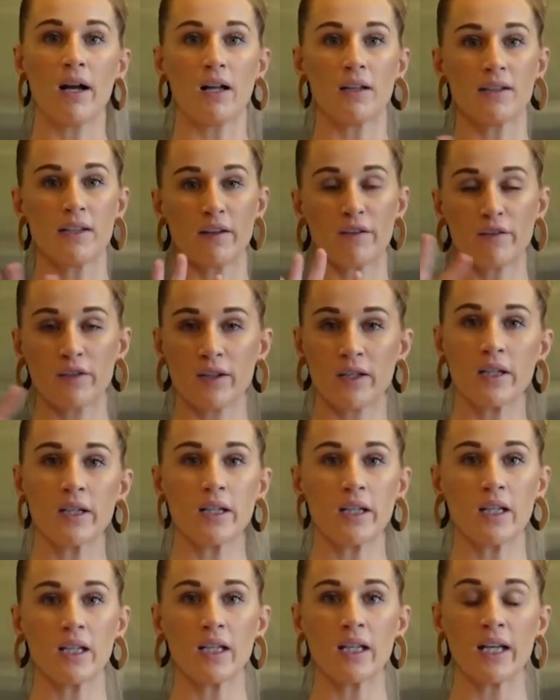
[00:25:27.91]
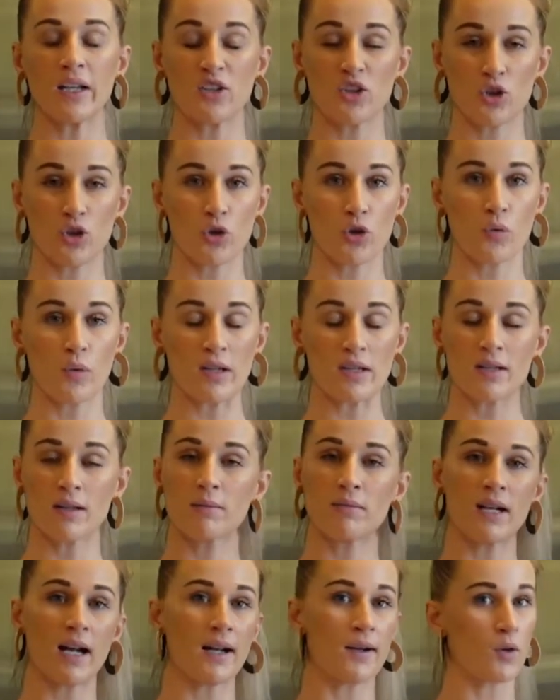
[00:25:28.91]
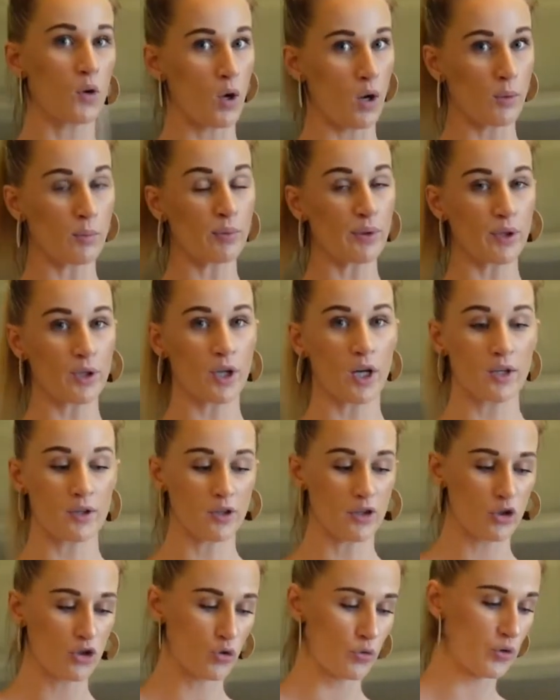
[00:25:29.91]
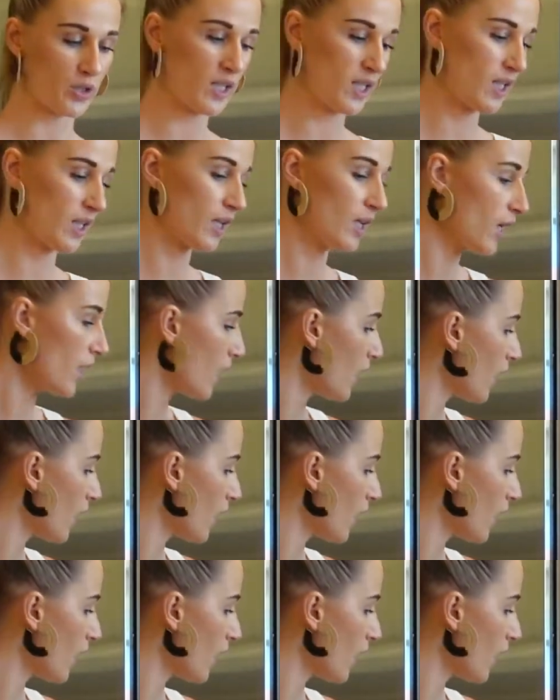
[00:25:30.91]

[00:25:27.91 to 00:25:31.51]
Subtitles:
I'll definitely let you know once I'm done, or I'll put it on the screen.